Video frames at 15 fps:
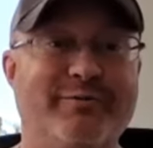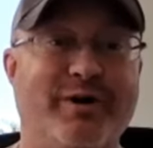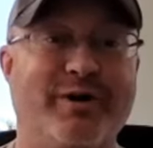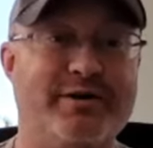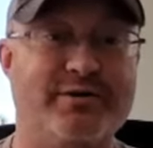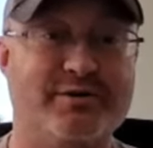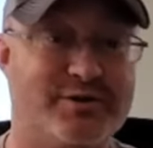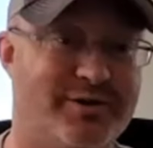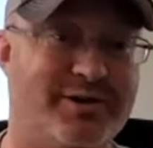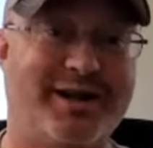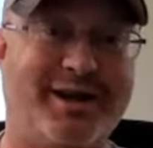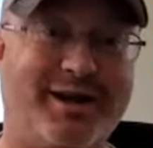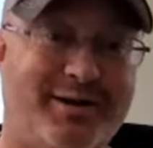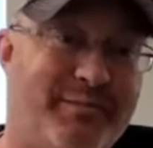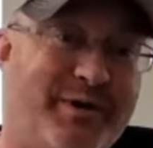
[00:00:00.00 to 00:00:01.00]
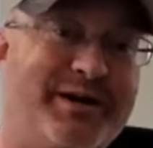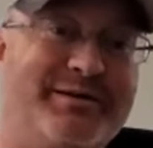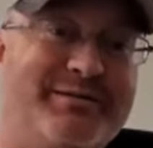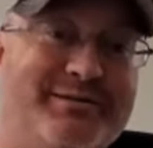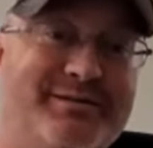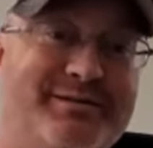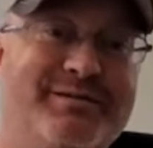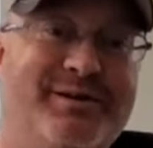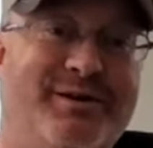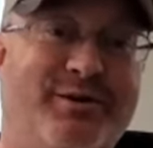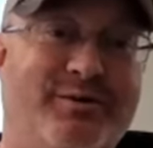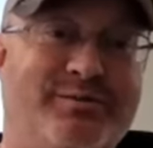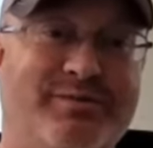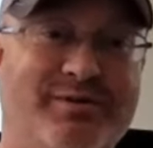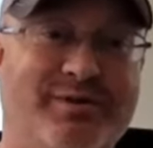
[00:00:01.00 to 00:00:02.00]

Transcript: right? You took that out of my, you know,